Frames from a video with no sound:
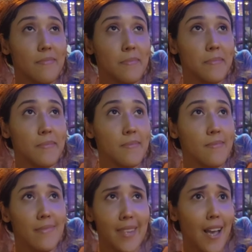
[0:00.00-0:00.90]
No?
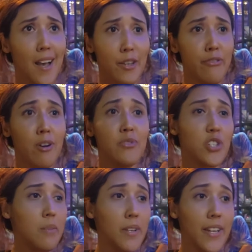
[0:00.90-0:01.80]
Yeah, you're from
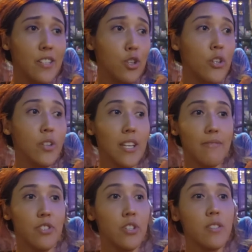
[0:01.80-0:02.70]
Germany, so you
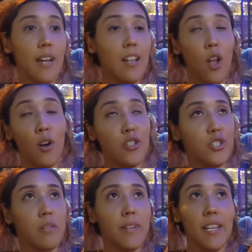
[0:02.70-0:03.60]
keep use that law in
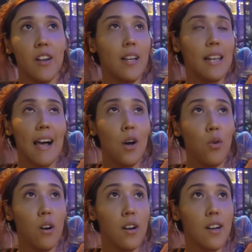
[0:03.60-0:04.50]
Germany, not in Laos.
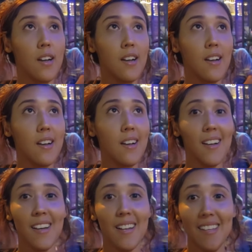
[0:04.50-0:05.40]

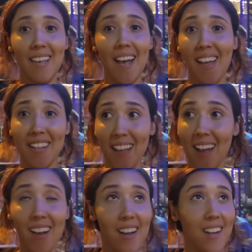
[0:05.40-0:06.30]
No? Yeah,
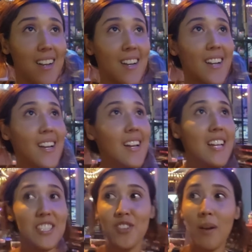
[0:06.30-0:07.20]
yeah.
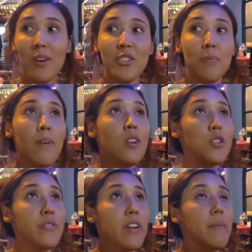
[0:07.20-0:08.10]
It's, not allowed to,
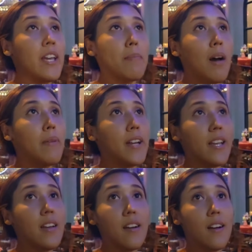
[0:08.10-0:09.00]
to film in public
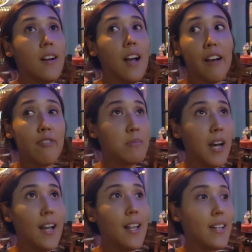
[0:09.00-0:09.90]
here. I'm from
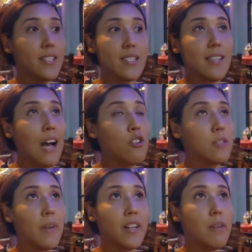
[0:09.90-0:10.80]
Thailand. This is Laos.
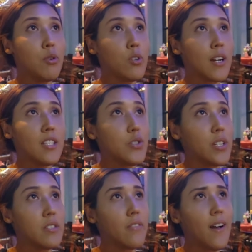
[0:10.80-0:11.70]
It's my neighborhood country. Yeah,
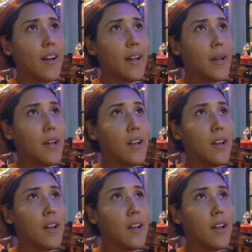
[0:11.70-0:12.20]
it doesn't matter